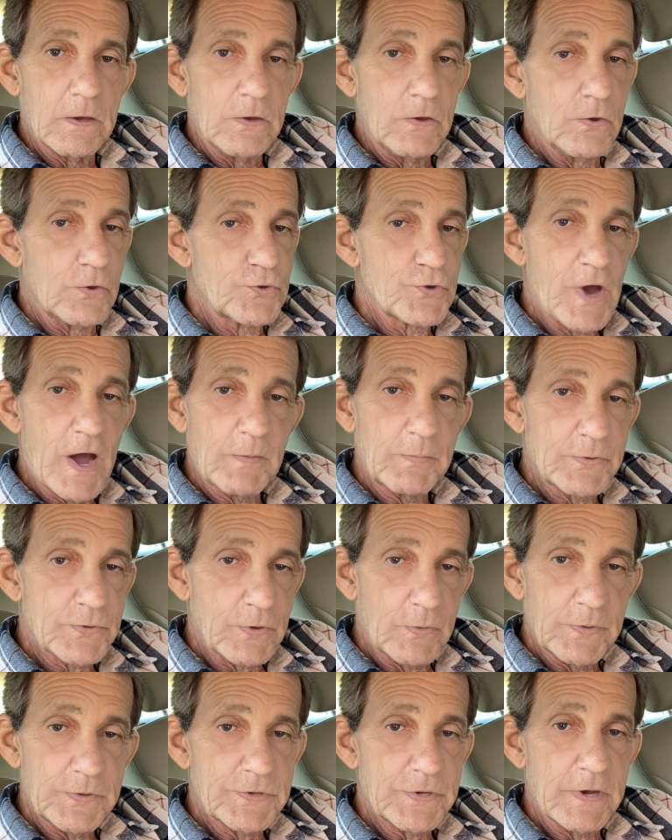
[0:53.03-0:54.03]
Your job is
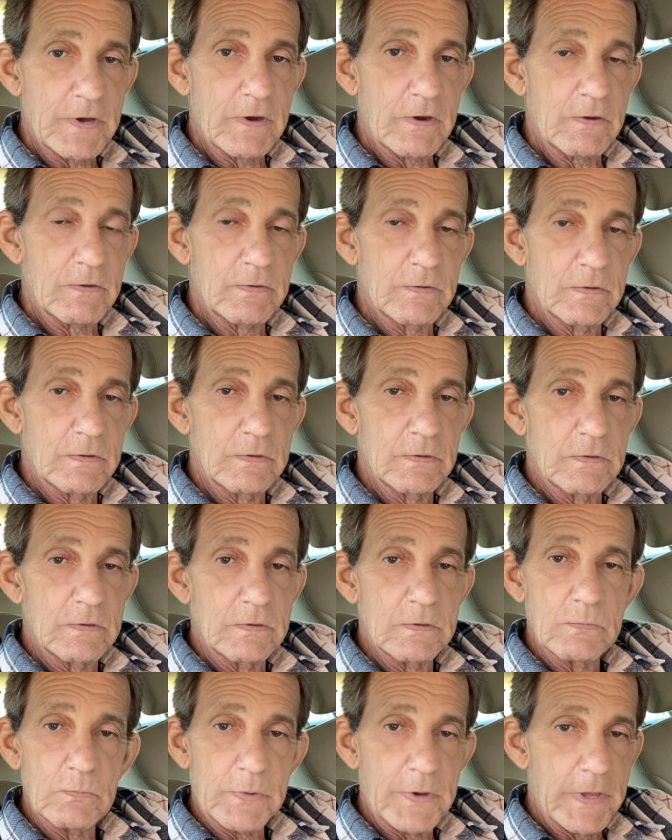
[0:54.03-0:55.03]
always here
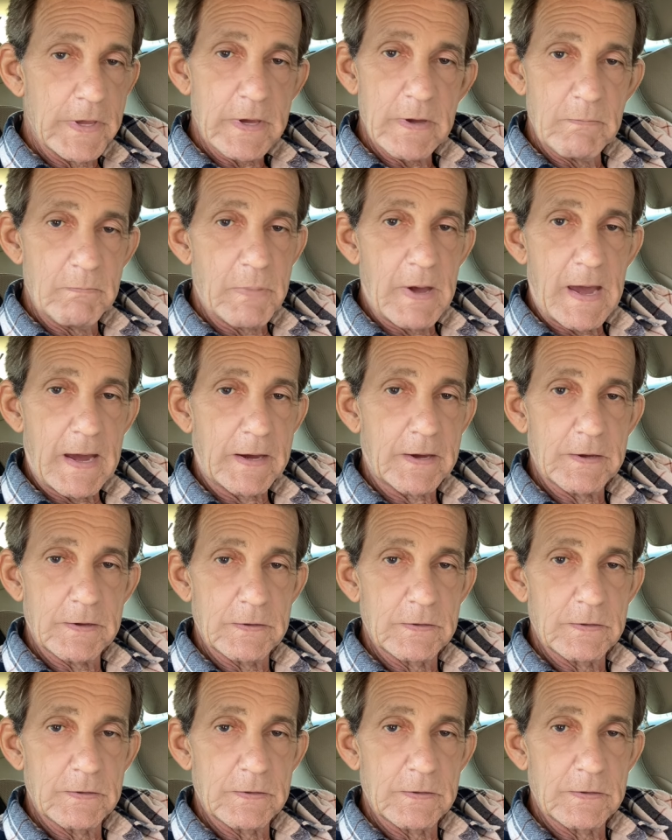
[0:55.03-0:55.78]
when you come back.